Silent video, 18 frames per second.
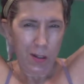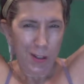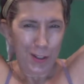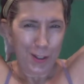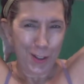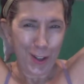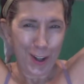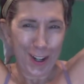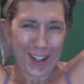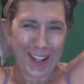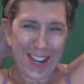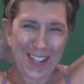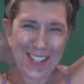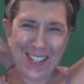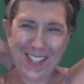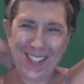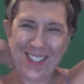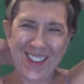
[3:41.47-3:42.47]
Sorry, got
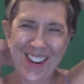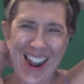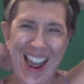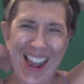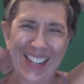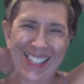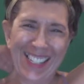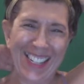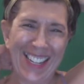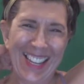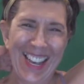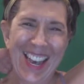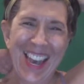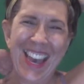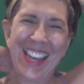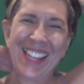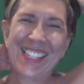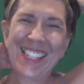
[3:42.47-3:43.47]
distracted.
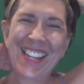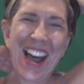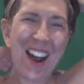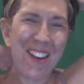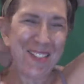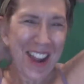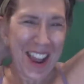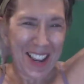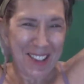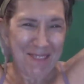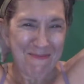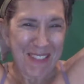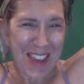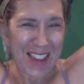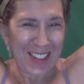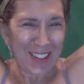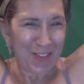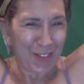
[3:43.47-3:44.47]
It's not
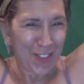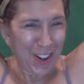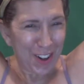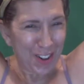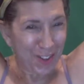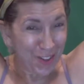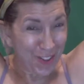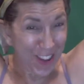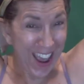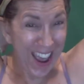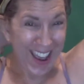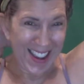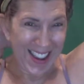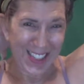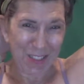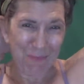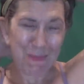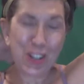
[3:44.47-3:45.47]
recommended for your
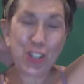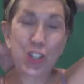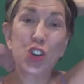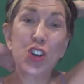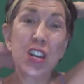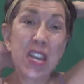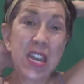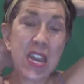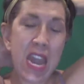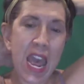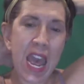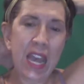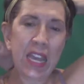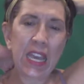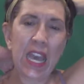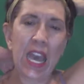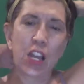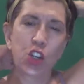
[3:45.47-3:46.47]
face, but your
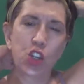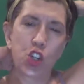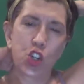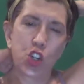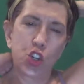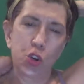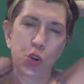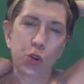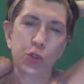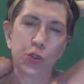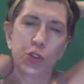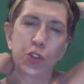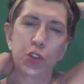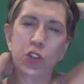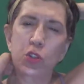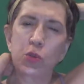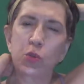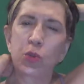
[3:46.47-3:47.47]
neck and
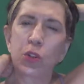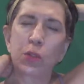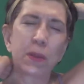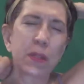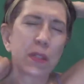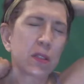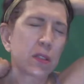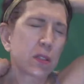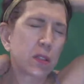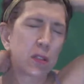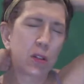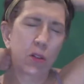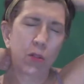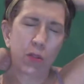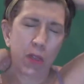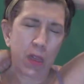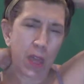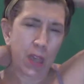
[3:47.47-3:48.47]
shoulders will be
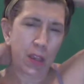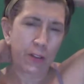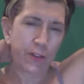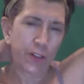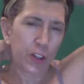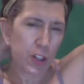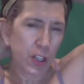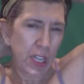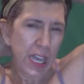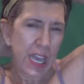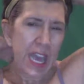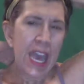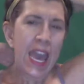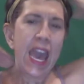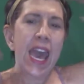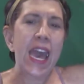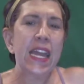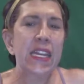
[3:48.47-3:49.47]
so thankful.
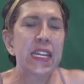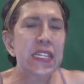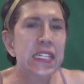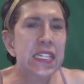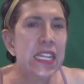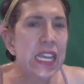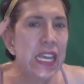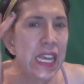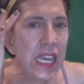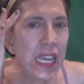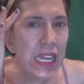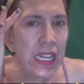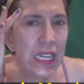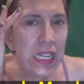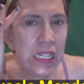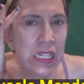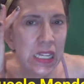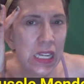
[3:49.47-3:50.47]
And a
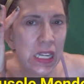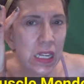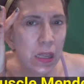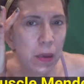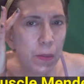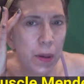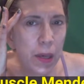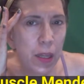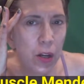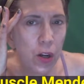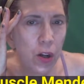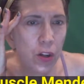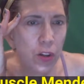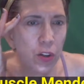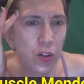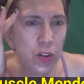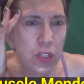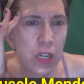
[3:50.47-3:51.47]
teeny bit
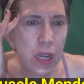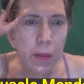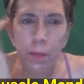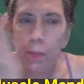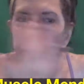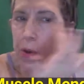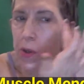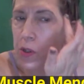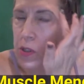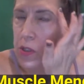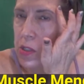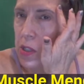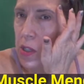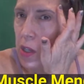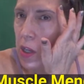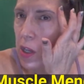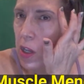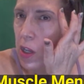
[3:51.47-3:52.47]
on your temples
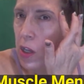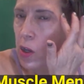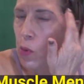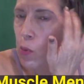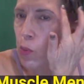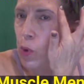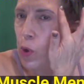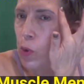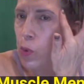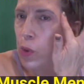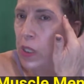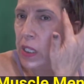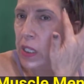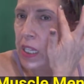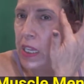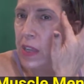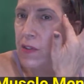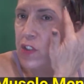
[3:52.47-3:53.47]
will
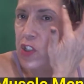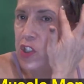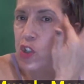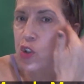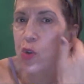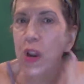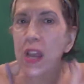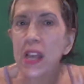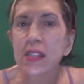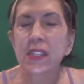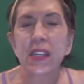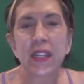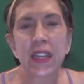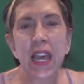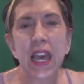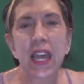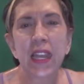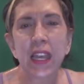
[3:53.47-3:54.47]
relieve stress
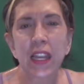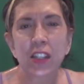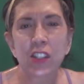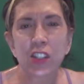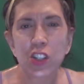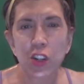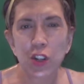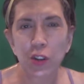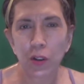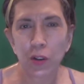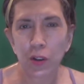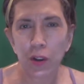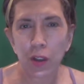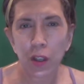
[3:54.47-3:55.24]
and headaches too.